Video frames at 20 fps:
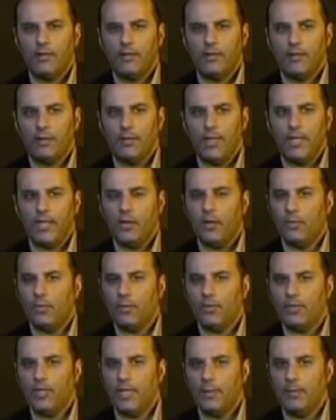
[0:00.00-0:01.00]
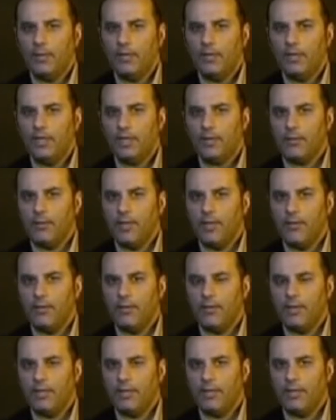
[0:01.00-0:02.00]
From a Homo sapien that's meant to
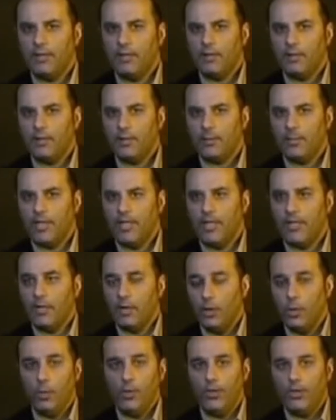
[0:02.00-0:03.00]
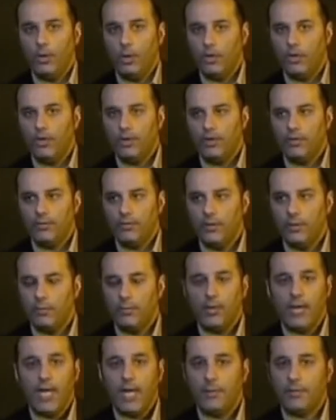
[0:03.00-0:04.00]
have existed on the planet with oceans for
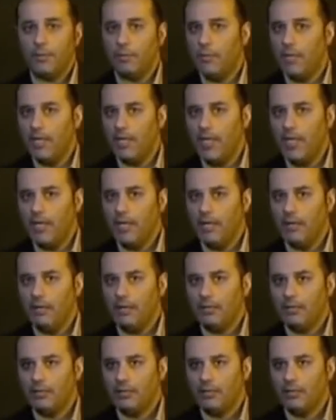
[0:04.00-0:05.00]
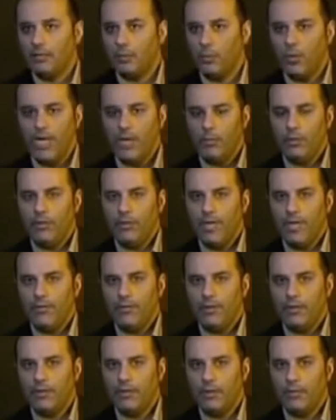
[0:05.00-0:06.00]
perhaps millennia? Why would you have
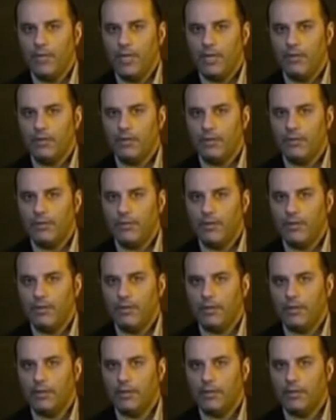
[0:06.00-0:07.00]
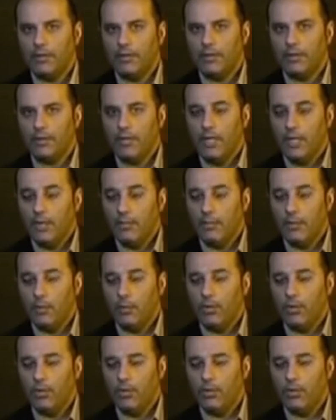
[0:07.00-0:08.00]
such an irrational fear? But
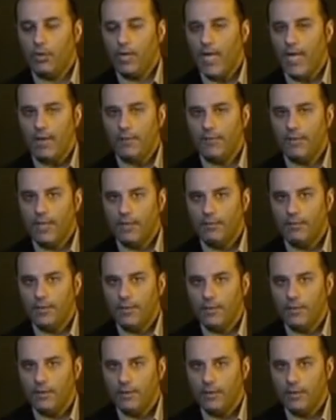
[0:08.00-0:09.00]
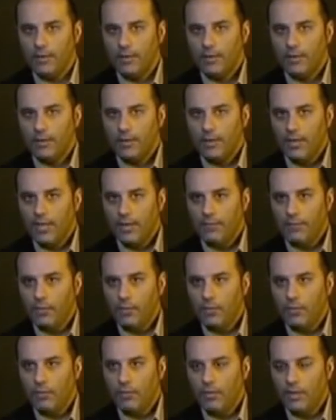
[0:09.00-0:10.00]
wouldn't you have that fear if
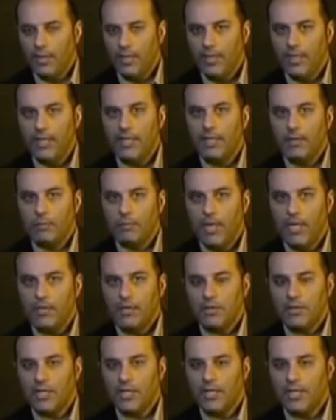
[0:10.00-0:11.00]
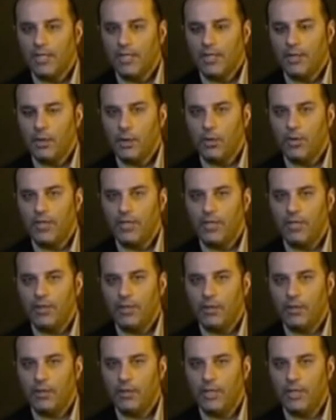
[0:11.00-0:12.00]
you racially encoded into
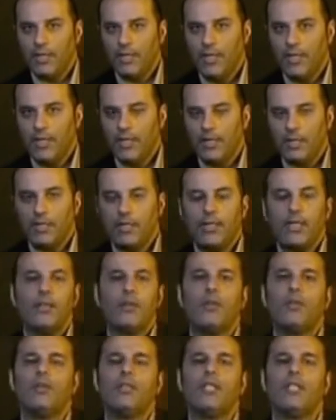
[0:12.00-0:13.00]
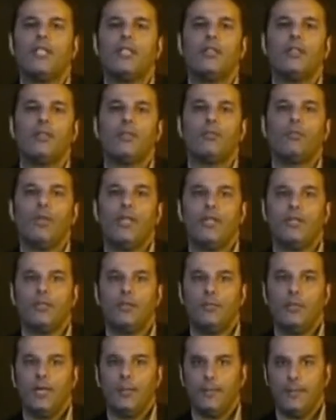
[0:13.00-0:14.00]
your DNA, encoded into your racial
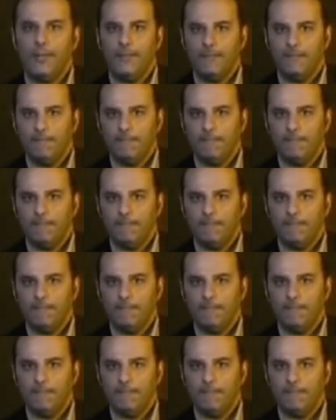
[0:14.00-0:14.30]
memory,